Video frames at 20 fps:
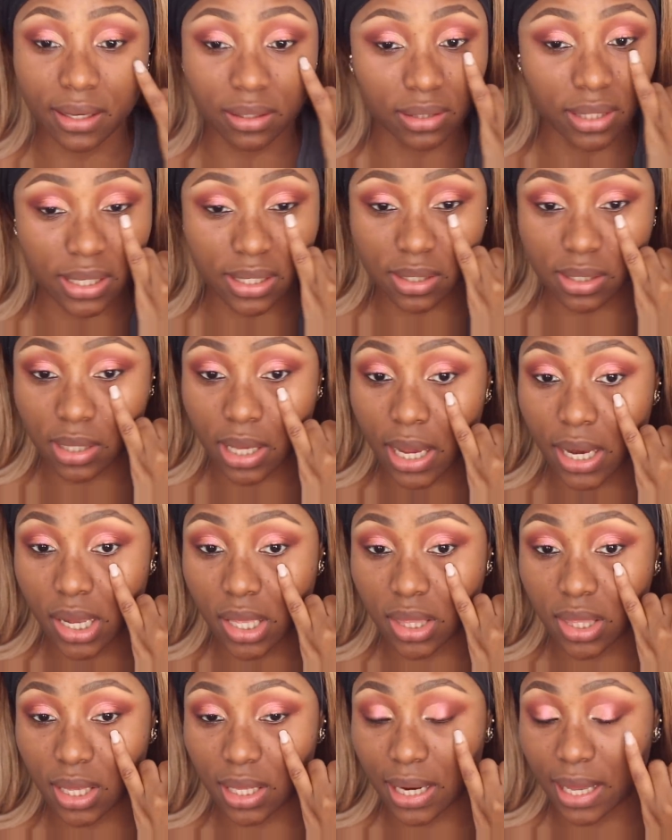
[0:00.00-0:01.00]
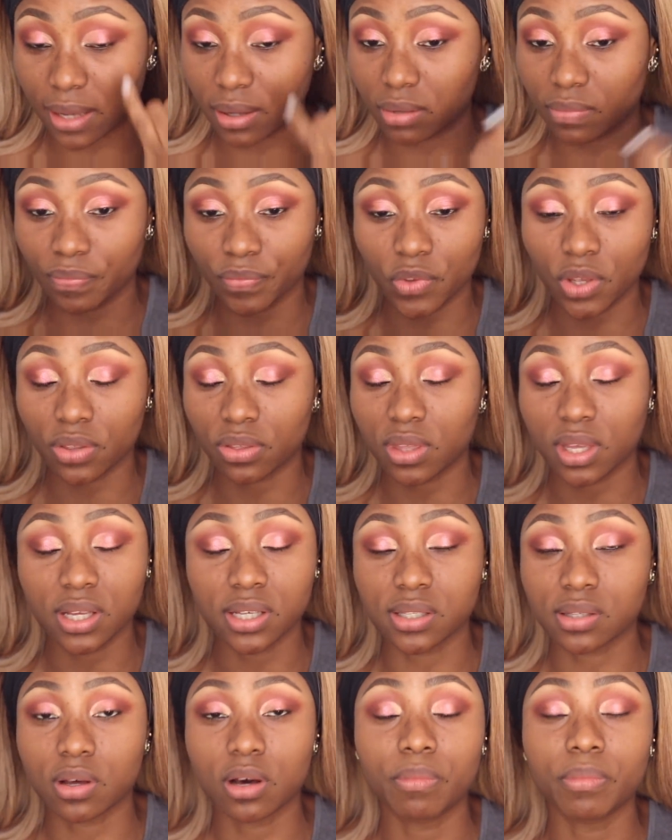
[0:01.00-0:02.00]
there's anything, like nothing
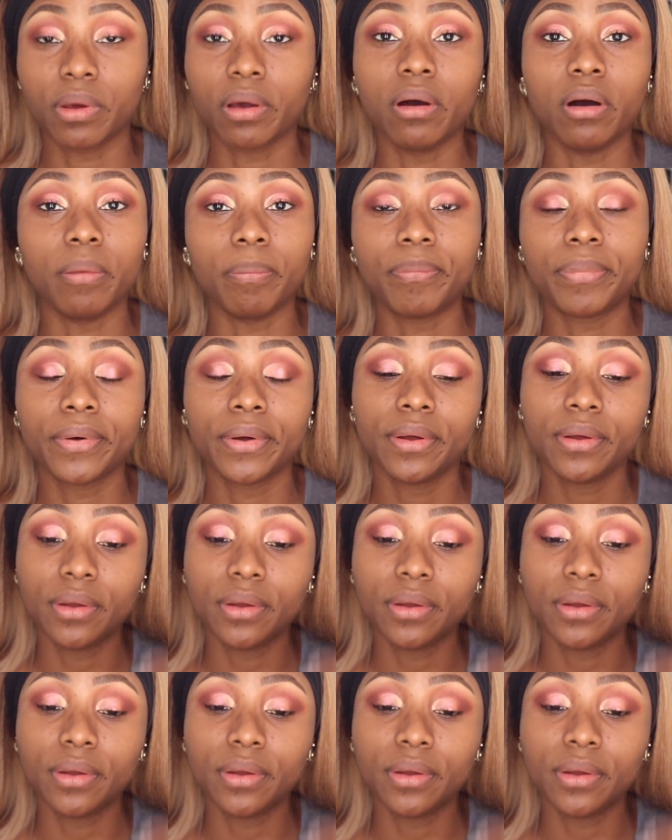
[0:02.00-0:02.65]
is coming up.